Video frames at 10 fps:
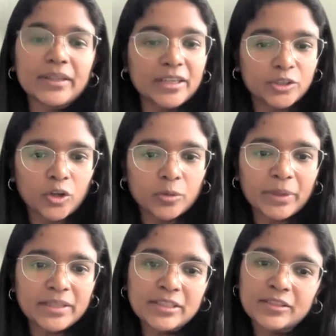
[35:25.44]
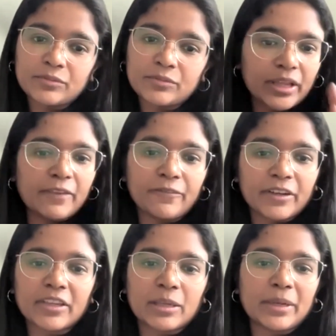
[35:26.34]
there are talk pages for
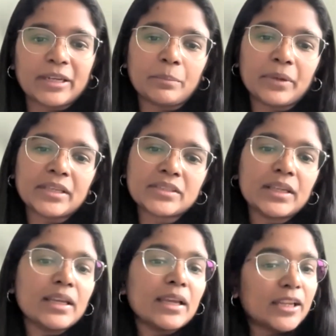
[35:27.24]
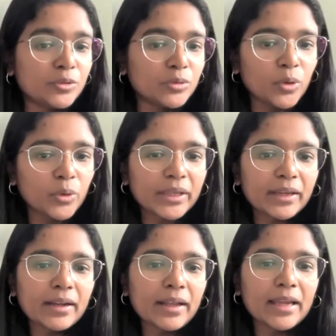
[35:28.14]
every Wikipedia page, and you go
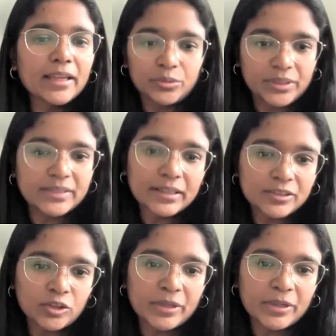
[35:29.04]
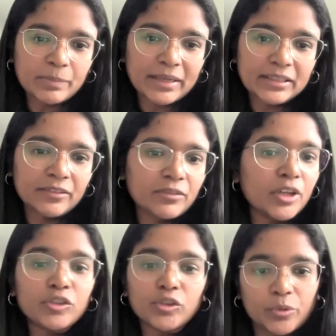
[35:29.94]
there and you discuss your perspective,
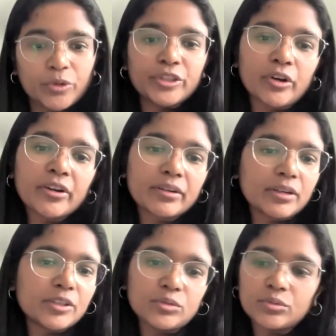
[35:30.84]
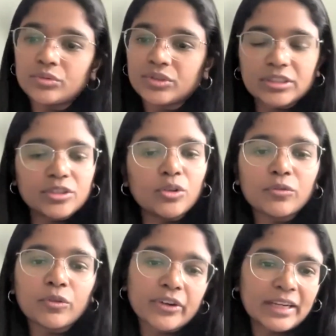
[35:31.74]
you
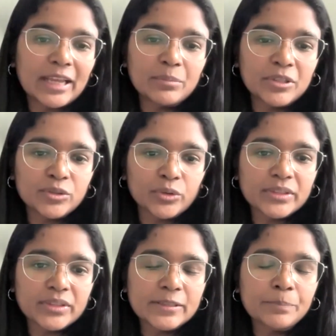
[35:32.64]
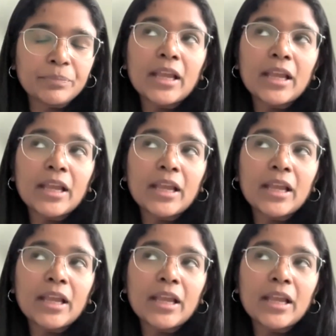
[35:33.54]
look for reliable sources.